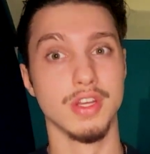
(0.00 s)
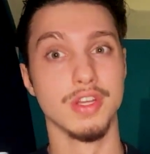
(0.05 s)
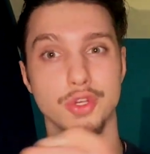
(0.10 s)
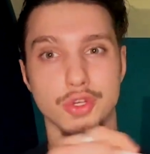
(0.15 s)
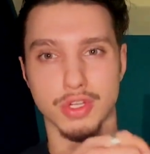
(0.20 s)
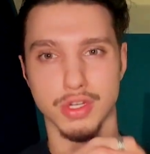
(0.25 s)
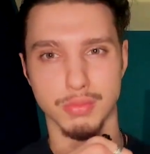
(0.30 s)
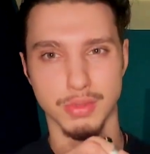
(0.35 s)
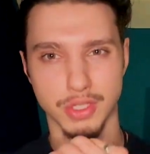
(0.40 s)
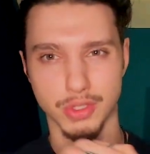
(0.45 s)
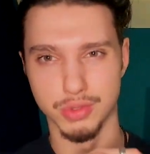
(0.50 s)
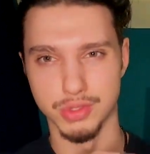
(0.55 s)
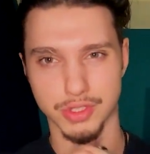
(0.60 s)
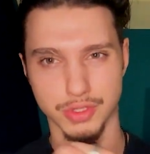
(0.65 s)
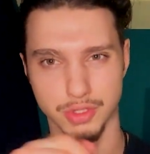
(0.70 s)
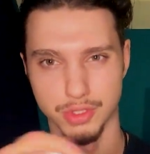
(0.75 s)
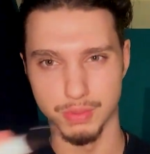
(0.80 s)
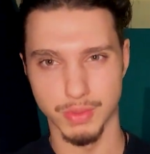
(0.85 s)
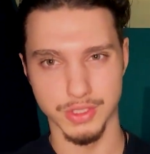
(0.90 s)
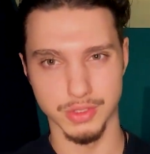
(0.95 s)
you're going to be using
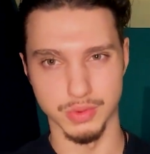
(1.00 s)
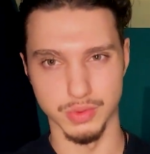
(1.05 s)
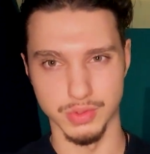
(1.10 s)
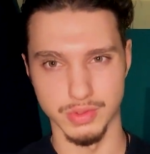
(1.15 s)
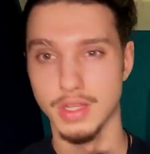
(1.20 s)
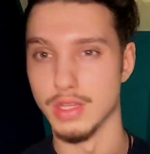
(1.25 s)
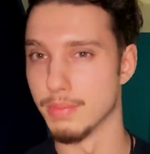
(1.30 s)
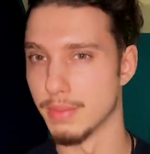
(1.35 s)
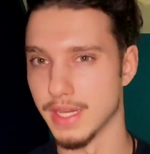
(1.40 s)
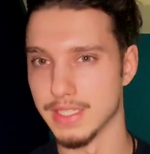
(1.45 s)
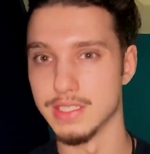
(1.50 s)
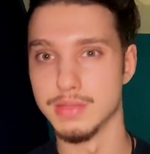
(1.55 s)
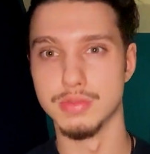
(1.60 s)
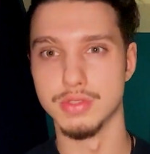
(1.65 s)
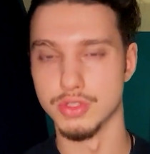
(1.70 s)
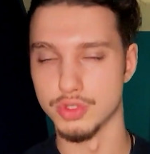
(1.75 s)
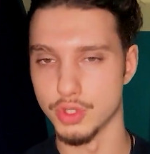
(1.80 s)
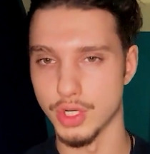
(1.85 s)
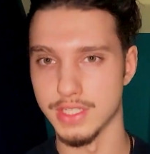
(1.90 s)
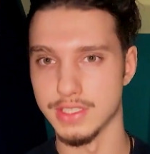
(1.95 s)
those muscles, the biceps,
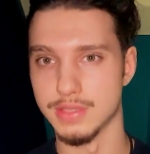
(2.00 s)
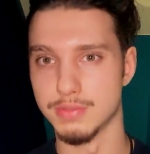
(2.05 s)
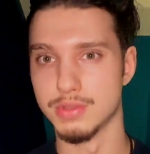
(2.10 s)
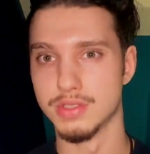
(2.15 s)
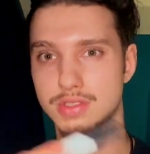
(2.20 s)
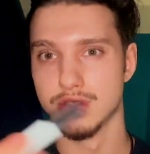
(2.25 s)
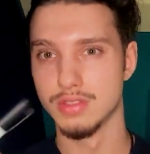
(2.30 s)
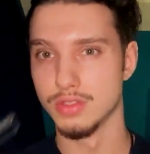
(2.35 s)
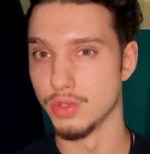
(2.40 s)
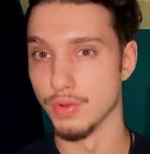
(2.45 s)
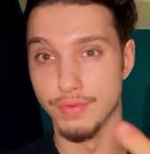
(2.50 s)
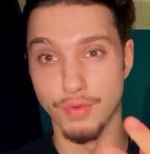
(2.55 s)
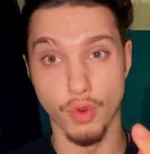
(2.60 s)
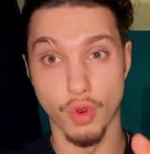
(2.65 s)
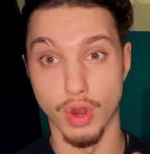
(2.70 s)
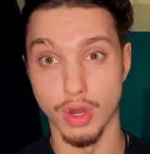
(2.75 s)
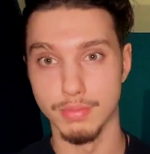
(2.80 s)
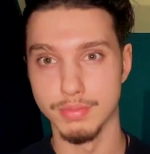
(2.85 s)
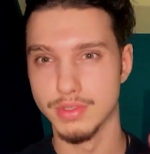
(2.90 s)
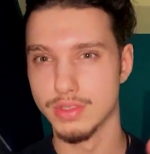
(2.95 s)
the triceps, your
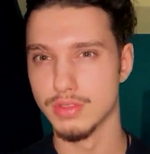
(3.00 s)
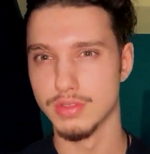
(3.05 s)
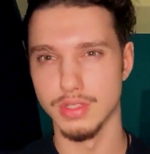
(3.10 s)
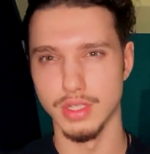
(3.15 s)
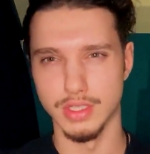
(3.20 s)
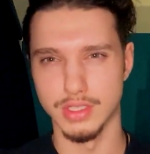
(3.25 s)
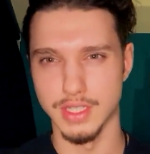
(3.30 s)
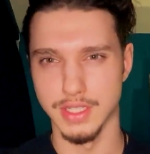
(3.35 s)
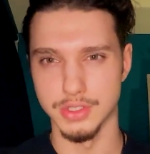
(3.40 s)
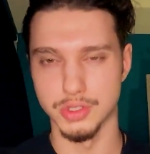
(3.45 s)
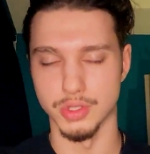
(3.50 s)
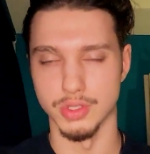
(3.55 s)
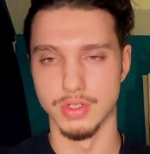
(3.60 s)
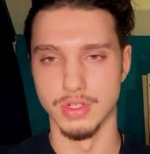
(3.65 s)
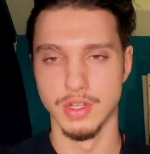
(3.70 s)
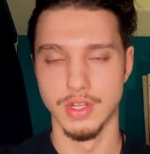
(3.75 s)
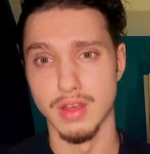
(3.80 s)
forearms, etc.